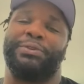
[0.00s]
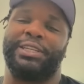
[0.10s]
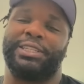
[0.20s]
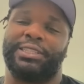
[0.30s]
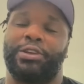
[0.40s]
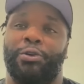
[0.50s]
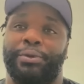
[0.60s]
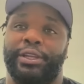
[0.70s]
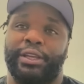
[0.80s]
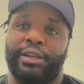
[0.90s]
to me. He just
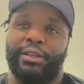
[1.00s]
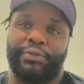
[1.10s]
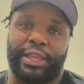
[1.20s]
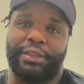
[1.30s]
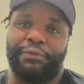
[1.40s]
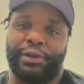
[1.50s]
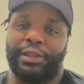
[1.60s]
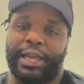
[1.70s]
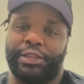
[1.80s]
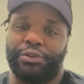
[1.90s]
told me that he
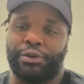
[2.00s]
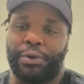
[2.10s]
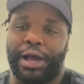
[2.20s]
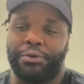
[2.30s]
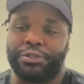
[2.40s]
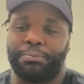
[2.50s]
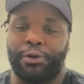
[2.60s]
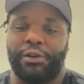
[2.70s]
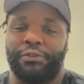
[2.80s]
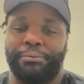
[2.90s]
felt like, you know, I was a
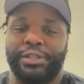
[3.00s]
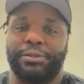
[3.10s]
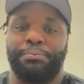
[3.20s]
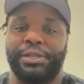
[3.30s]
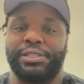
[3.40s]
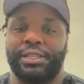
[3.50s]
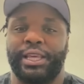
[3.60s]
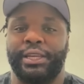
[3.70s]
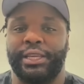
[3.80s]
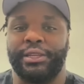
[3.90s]
part of a missing piece that
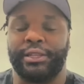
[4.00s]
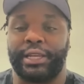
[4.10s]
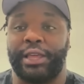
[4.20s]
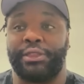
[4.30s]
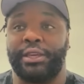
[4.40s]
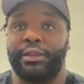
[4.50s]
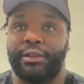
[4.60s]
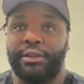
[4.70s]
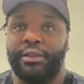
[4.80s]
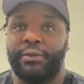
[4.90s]
they needed. And I think
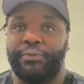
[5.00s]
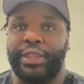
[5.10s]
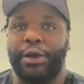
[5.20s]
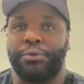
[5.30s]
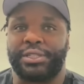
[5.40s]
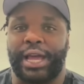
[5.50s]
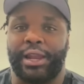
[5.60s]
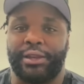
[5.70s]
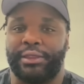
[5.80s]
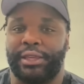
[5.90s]
that was
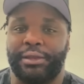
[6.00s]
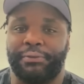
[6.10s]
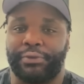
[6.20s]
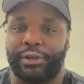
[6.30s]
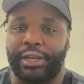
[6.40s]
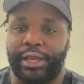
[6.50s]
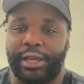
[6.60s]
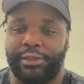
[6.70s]
kind of the theme for today.